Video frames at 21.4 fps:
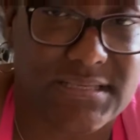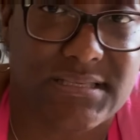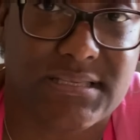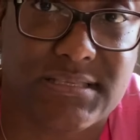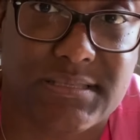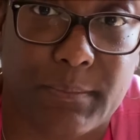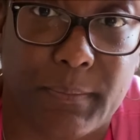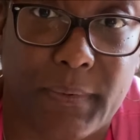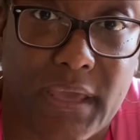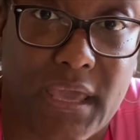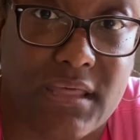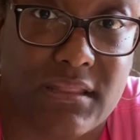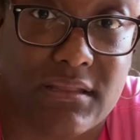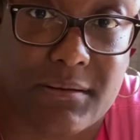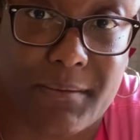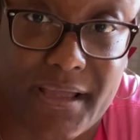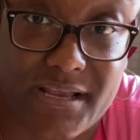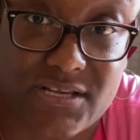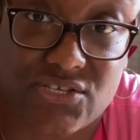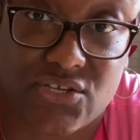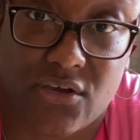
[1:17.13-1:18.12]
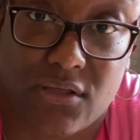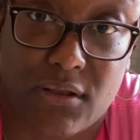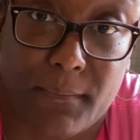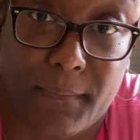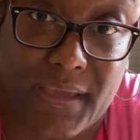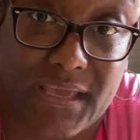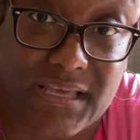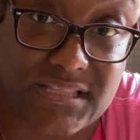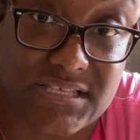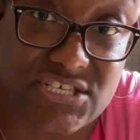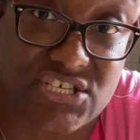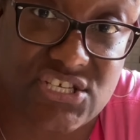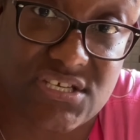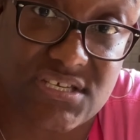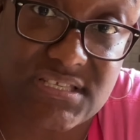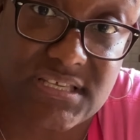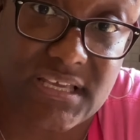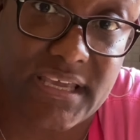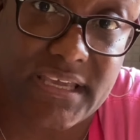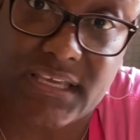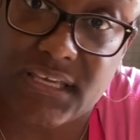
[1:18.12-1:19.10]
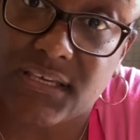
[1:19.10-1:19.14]
is the pan that I'm actually gonna bake the
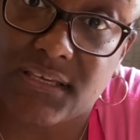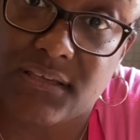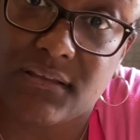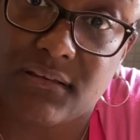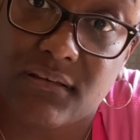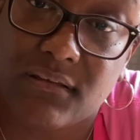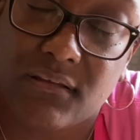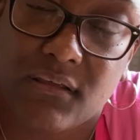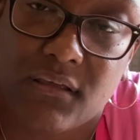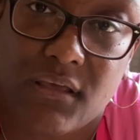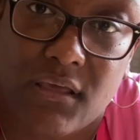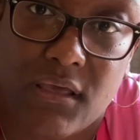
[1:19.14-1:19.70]
cheesecake in.